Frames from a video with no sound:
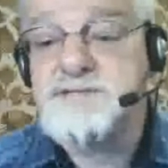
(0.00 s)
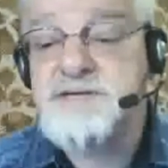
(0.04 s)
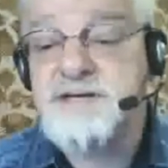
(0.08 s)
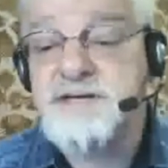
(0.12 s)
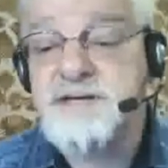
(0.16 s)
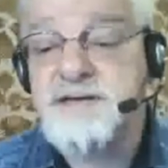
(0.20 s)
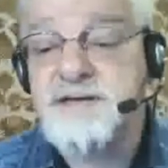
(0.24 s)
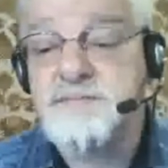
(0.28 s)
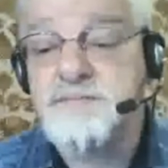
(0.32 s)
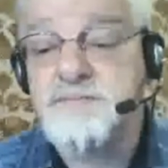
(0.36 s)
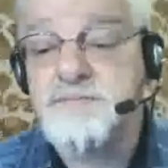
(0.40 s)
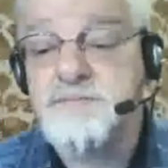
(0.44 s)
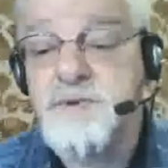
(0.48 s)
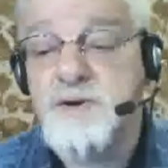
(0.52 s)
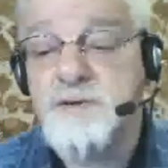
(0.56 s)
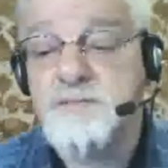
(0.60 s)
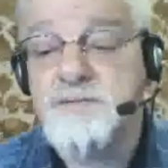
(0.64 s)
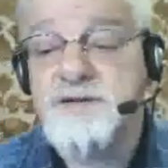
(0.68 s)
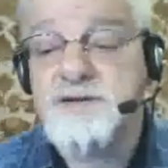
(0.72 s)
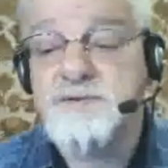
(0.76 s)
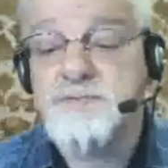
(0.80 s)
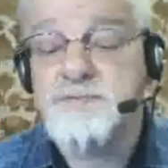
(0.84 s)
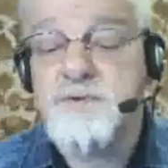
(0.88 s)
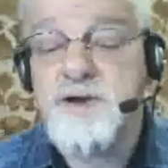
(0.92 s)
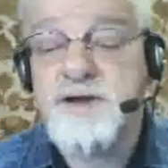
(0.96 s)
a
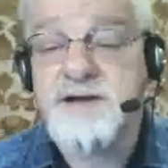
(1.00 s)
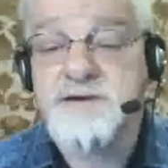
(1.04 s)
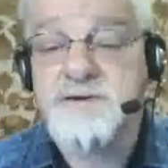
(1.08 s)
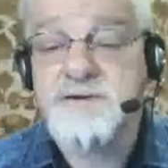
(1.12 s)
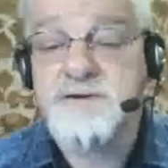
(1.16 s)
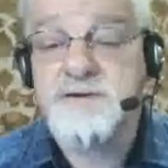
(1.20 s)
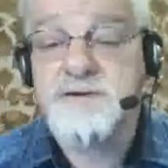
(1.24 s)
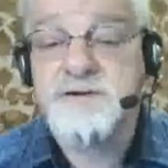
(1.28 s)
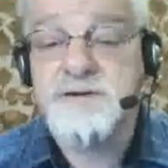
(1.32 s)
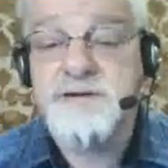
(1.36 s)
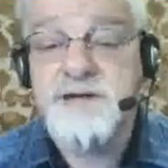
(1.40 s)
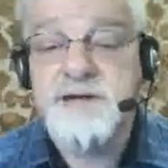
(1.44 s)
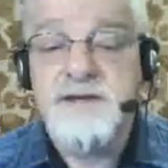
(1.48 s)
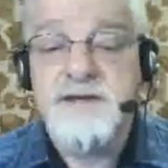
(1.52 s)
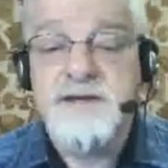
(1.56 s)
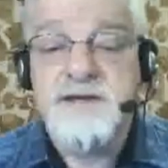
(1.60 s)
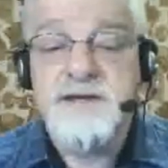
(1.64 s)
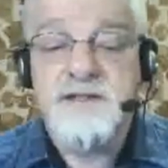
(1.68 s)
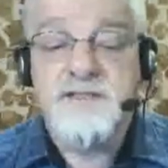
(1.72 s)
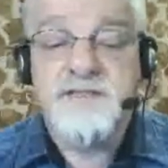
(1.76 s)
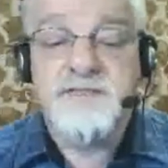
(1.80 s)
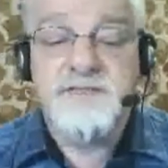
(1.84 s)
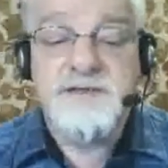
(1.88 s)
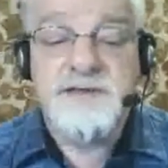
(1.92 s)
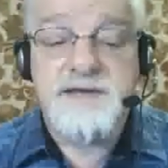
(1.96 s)
public record
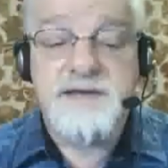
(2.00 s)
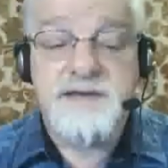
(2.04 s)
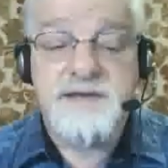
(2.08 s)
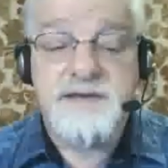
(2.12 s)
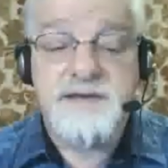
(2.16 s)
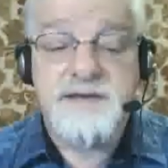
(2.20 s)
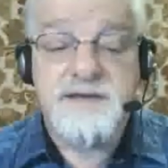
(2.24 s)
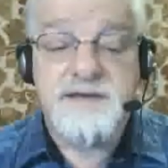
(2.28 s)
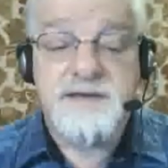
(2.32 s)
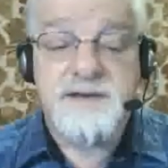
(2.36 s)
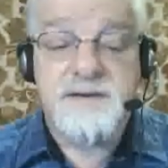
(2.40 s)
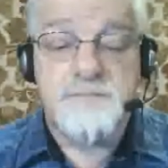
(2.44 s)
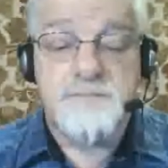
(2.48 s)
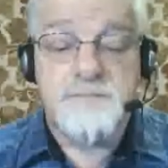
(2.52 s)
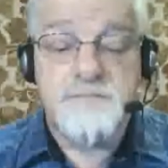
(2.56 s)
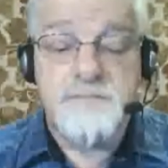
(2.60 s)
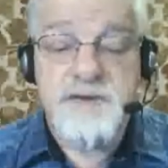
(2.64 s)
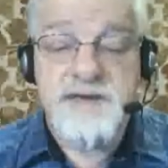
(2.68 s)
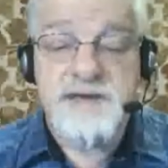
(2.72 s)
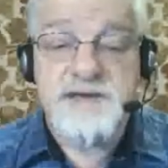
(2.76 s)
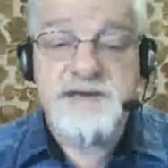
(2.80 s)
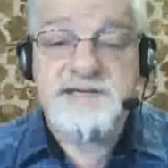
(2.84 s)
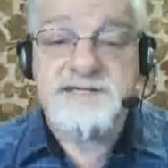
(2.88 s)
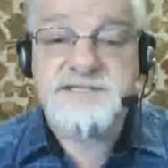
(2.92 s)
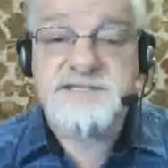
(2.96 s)
the
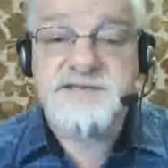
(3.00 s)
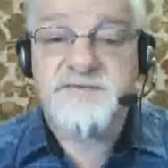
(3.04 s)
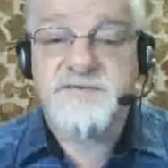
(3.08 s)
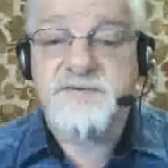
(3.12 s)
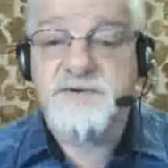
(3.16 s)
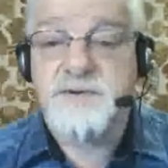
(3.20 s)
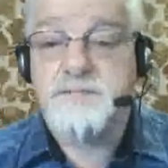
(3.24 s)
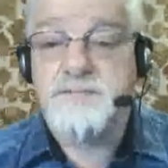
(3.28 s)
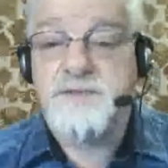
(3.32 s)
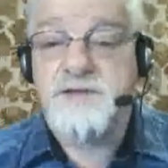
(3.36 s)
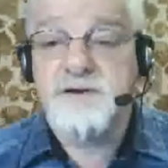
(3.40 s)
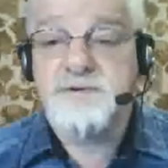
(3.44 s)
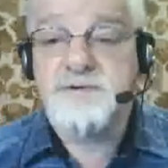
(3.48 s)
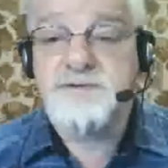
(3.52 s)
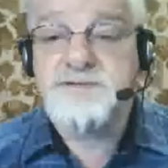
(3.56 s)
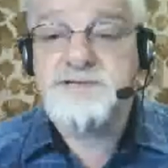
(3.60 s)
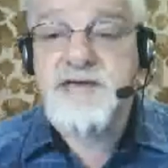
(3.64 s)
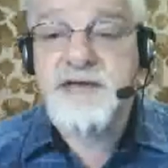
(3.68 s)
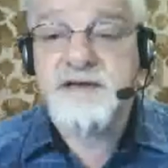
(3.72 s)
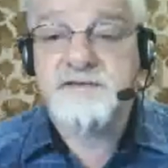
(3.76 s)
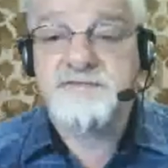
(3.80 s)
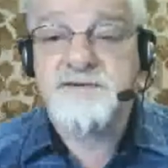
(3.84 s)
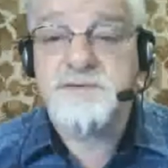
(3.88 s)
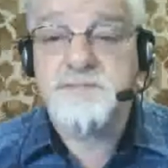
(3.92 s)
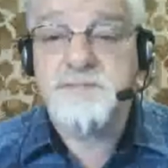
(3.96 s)
minutes from those
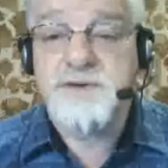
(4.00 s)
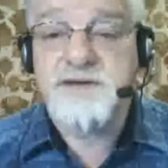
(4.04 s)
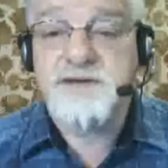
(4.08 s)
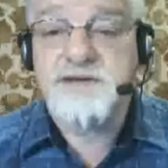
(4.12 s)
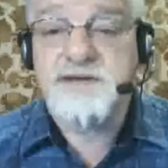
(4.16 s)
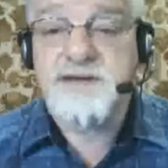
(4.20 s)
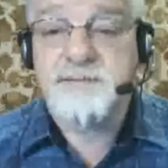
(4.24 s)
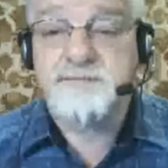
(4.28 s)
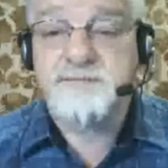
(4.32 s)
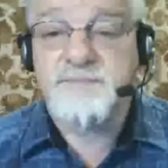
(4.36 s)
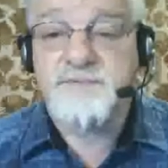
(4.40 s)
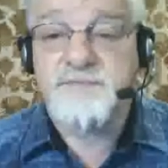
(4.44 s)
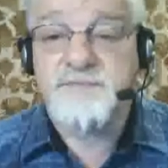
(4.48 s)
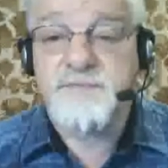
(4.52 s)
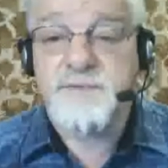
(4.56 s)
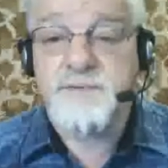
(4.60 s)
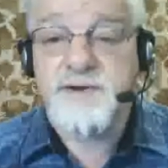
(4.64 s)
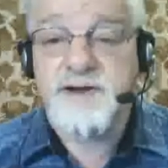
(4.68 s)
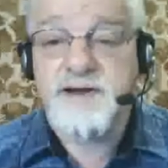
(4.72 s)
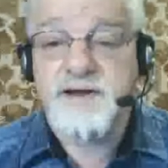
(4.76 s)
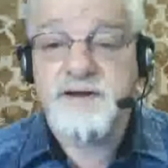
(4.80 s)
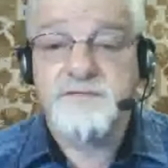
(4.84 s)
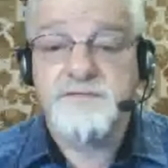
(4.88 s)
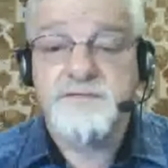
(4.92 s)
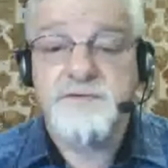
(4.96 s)
have to be kept
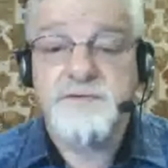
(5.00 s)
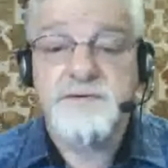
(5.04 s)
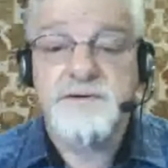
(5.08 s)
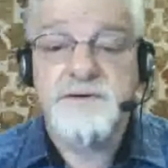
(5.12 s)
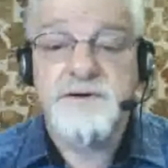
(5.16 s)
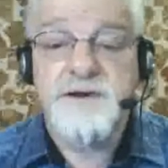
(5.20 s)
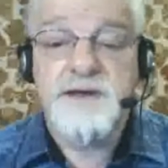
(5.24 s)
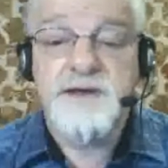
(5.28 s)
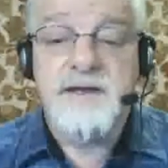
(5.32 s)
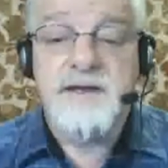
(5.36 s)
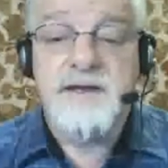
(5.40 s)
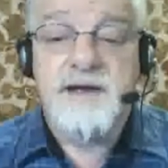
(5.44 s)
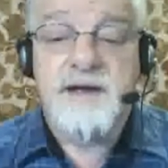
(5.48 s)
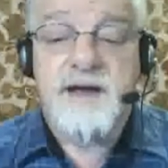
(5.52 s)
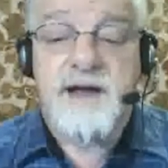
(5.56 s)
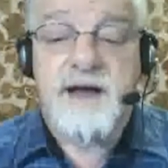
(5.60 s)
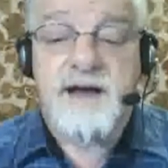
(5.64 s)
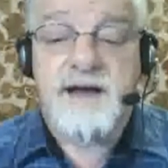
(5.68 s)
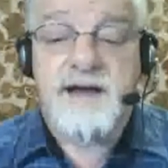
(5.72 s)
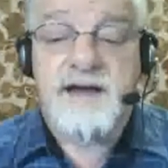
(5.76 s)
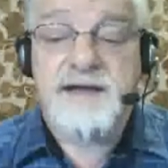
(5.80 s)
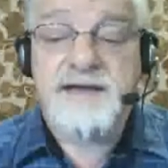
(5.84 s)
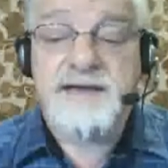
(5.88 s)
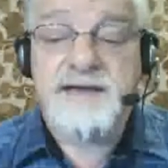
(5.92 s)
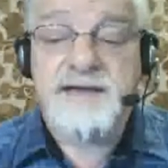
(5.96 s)
forever.
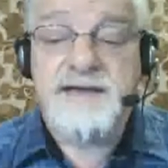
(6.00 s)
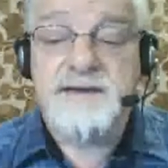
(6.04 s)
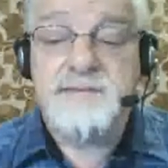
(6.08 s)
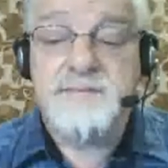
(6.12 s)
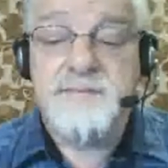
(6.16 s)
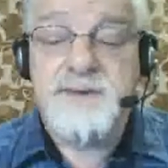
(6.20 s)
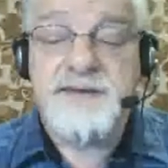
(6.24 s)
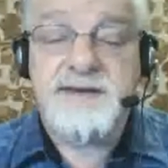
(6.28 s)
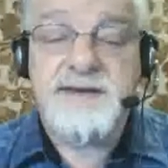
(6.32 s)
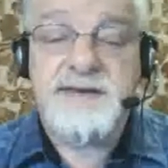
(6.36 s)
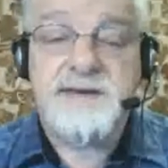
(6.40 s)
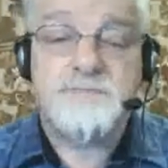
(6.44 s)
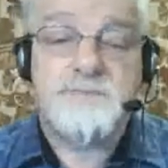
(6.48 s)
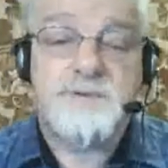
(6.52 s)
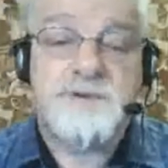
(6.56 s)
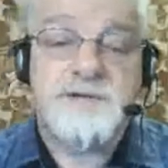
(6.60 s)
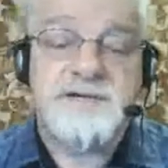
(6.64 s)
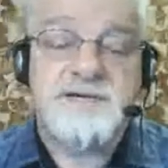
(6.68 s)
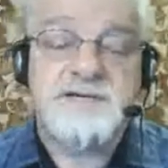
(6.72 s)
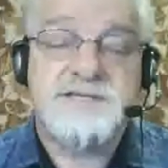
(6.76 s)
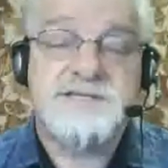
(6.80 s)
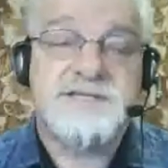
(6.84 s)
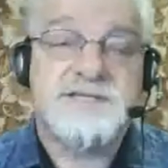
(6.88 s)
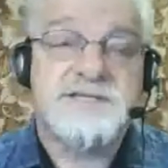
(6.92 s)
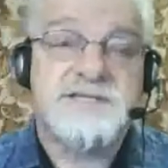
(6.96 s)
Uh, in many
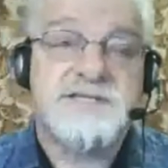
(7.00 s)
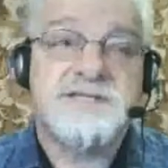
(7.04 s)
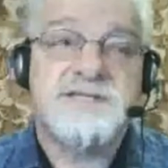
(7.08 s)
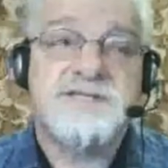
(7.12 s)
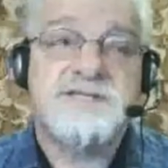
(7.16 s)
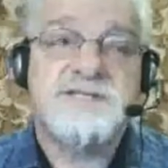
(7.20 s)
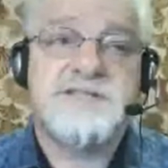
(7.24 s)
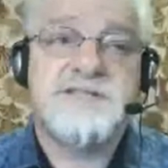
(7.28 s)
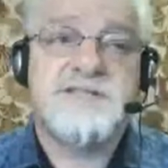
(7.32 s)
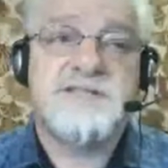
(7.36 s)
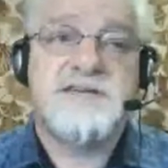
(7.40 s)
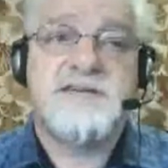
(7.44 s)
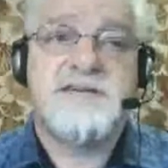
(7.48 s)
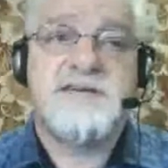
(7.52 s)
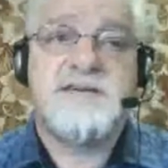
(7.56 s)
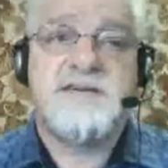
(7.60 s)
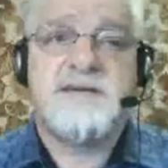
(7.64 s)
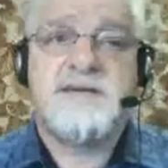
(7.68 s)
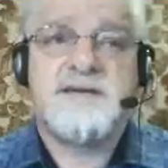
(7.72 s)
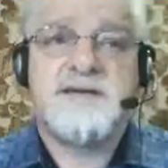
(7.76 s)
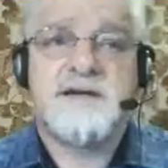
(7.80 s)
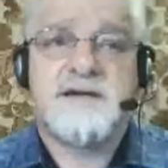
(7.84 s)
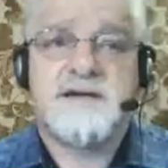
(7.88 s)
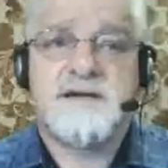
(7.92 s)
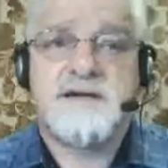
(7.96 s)
places,
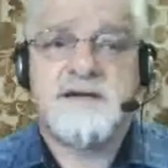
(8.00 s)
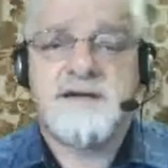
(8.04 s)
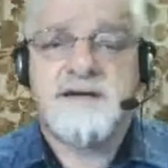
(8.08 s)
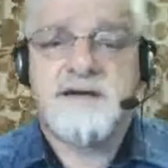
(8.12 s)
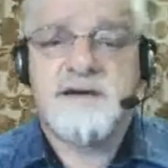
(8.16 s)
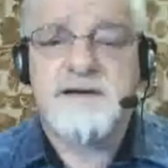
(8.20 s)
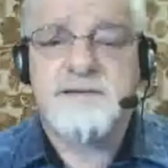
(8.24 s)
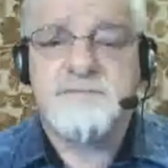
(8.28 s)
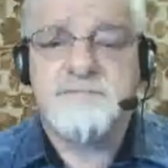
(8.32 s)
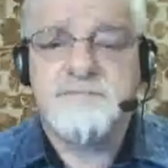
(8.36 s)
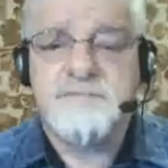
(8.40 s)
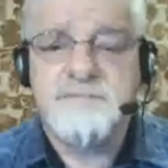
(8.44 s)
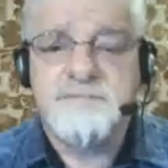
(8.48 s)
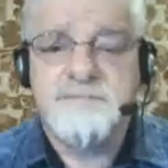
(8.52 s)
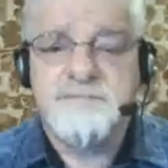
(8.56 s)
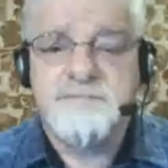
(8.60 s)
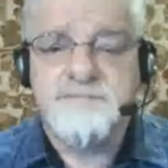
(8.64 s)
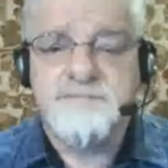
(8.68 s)
the um,